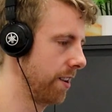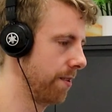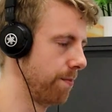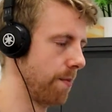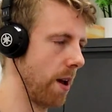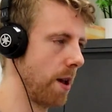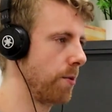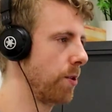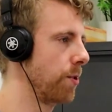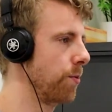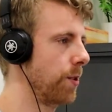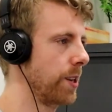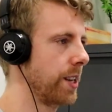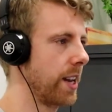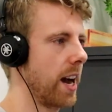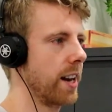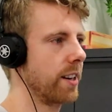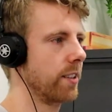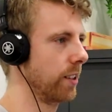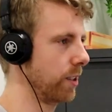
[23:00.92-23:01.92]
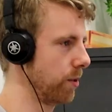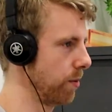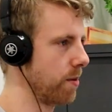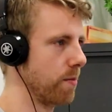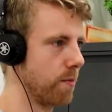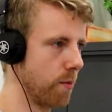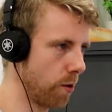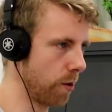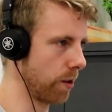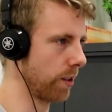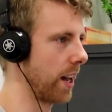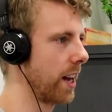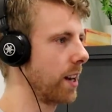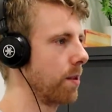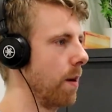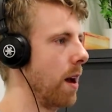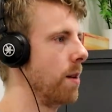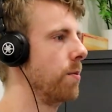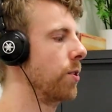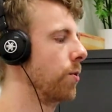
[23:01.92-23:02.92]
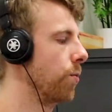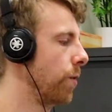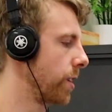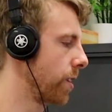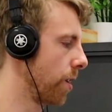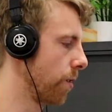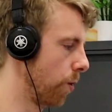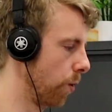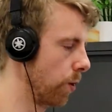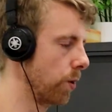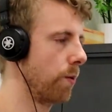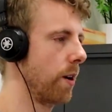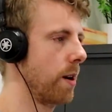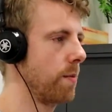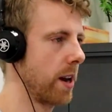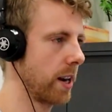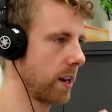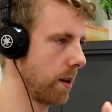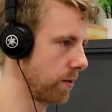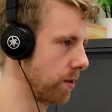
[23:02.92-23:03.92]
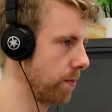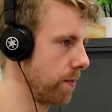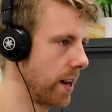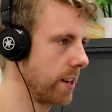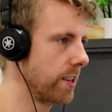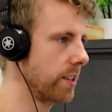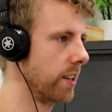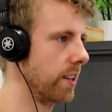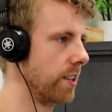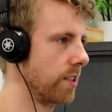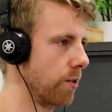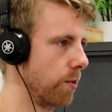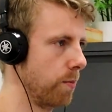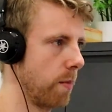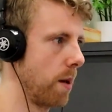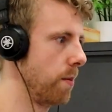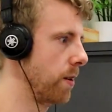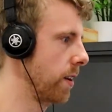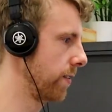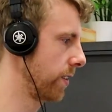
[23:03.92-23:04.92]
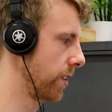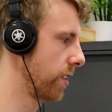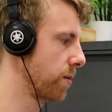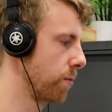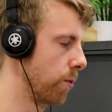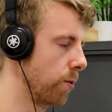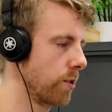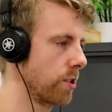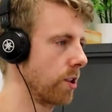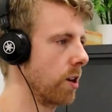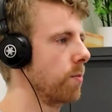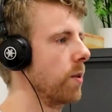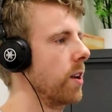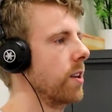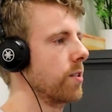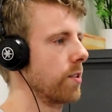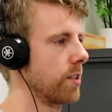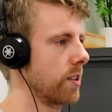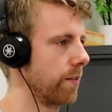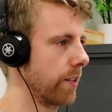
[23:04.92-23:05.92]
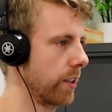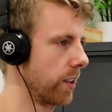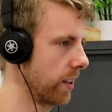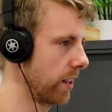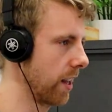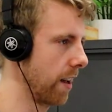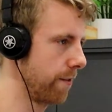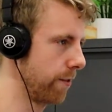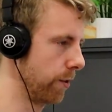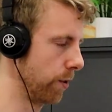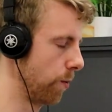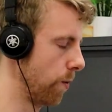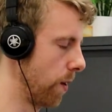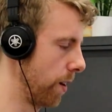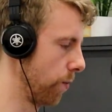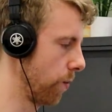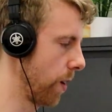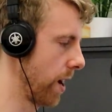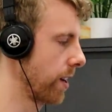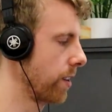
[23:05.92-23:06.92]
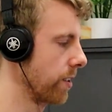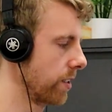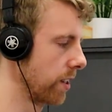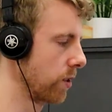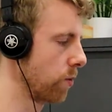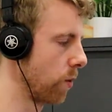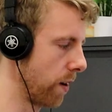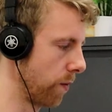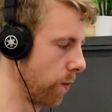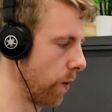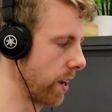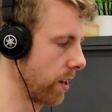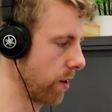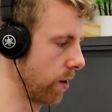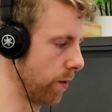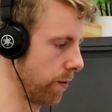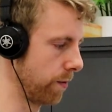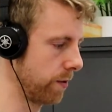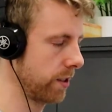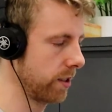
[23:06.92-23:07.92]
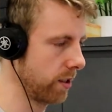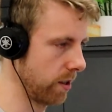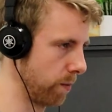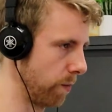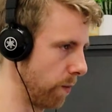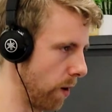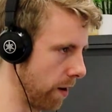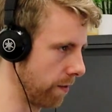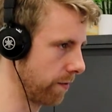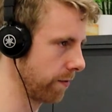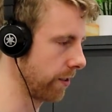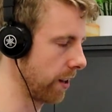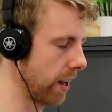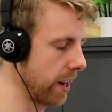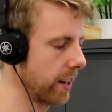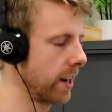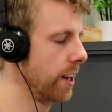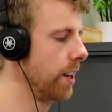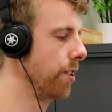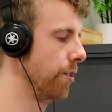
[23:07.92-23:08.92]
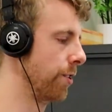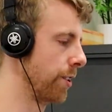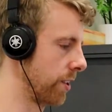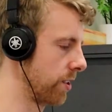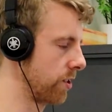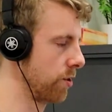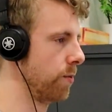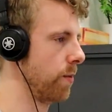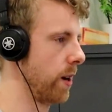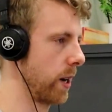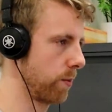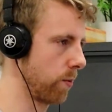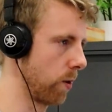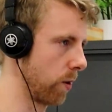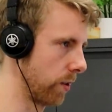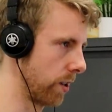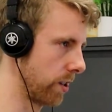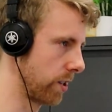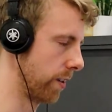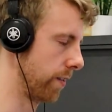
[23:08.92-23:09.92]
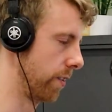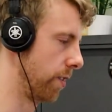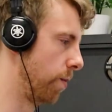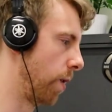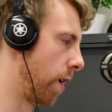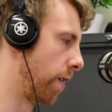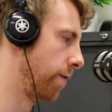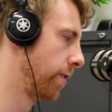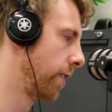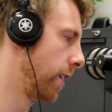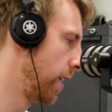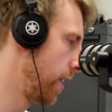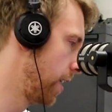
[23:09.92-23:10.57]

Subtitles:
Maybe we add a little bit more. Like, maybe we go all the way back up to maintenance, or maybe even a small surplus or something like that for the 1 week, because it's 1 week of the month. Like, you can still make progress over the month.